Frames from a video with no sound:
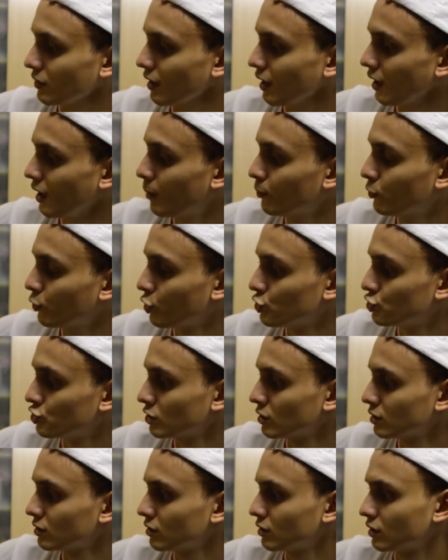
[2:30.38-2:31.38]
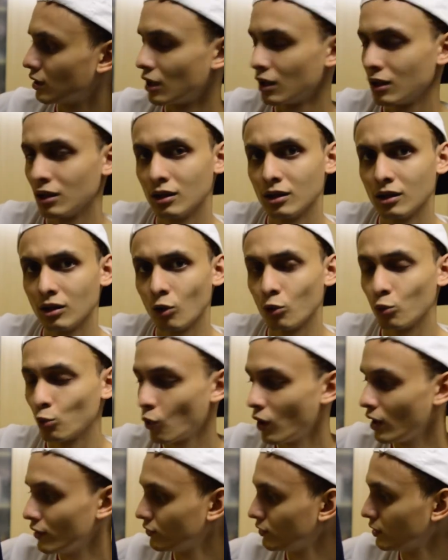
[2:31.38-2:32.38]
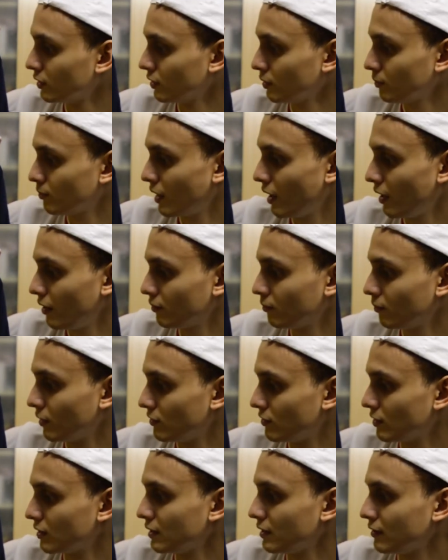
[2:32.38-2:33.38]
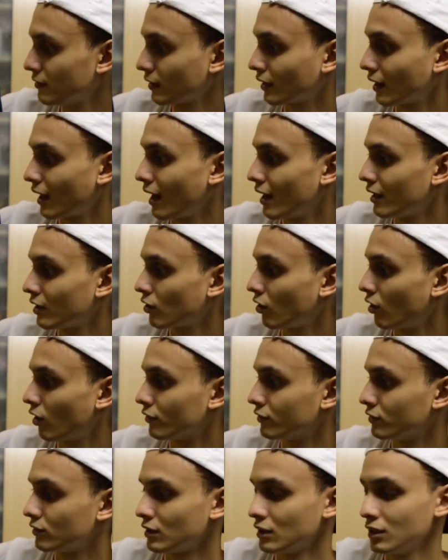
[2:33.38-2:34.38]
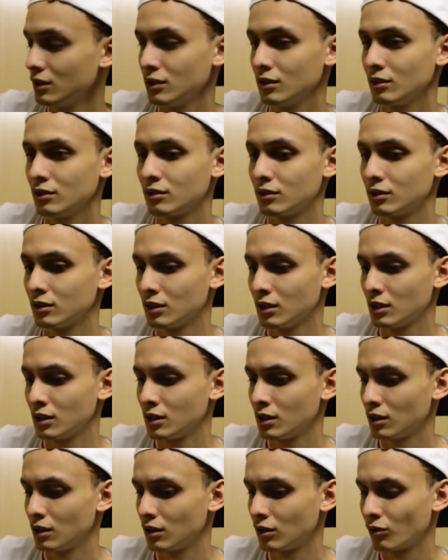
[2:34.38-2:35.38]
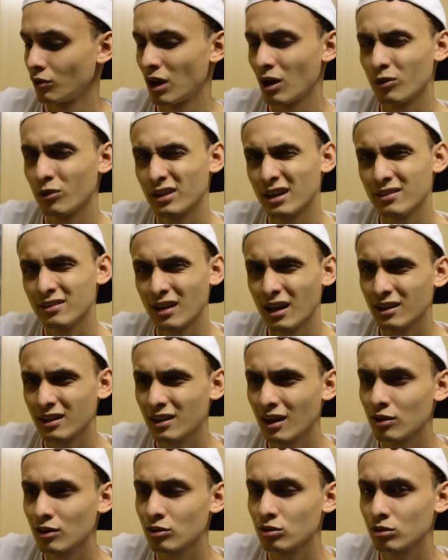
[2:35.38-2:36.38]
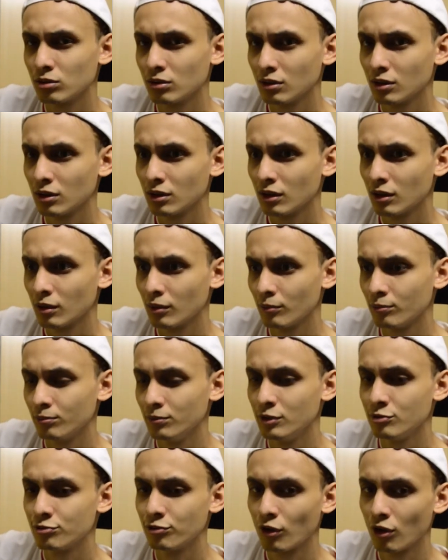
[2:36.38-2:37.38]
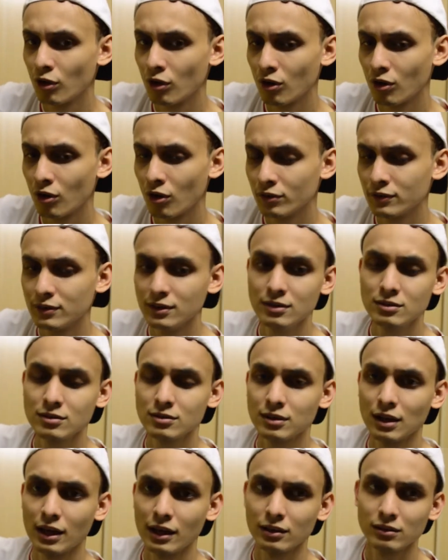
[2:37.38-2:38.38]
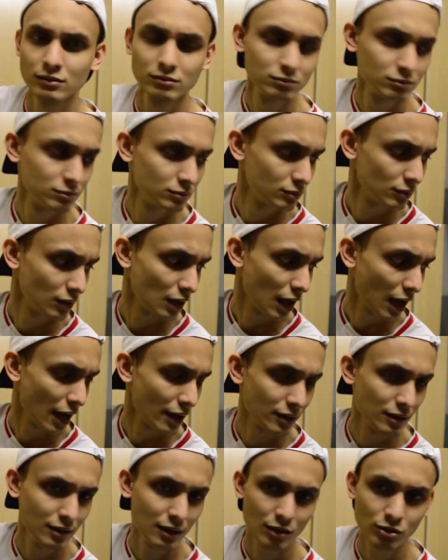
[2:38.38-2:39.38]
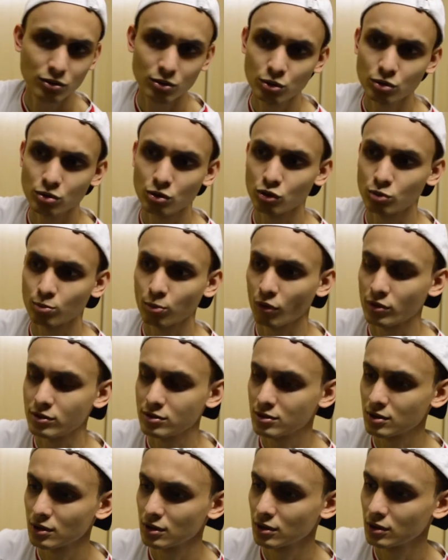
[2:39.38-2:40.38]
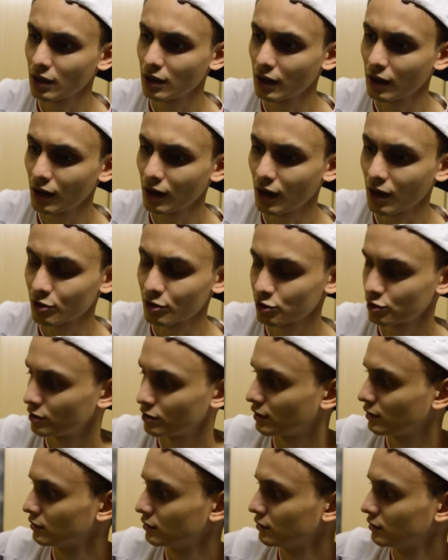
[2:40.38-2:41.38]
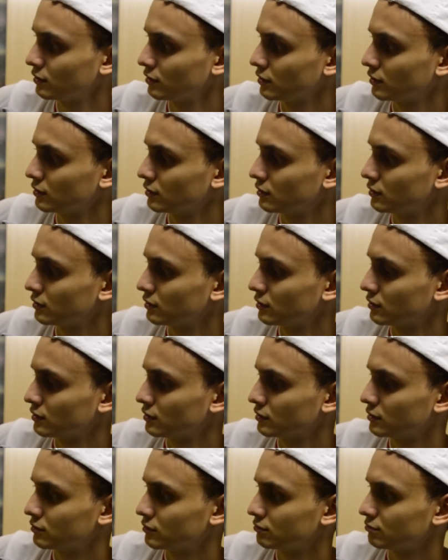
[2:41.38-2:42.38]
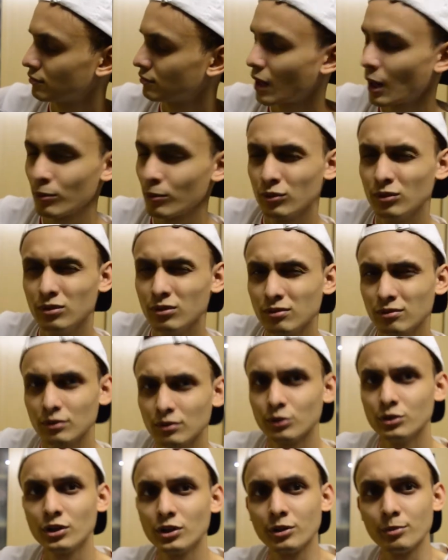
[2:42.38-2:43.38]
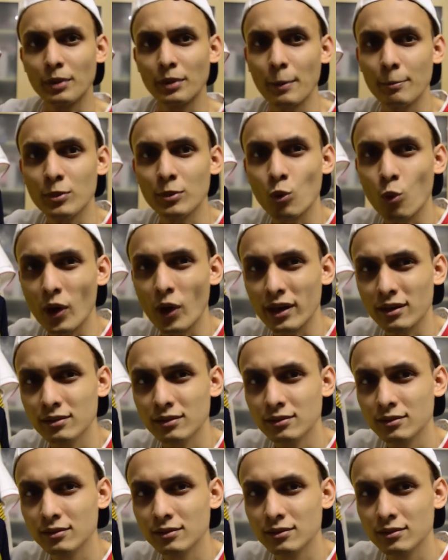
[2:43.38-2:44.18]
I'm not sure on what year, but basically it's an icon tee around, I guess, before this, like Adidas used to sponsor Arsenal. I couldn't remember when.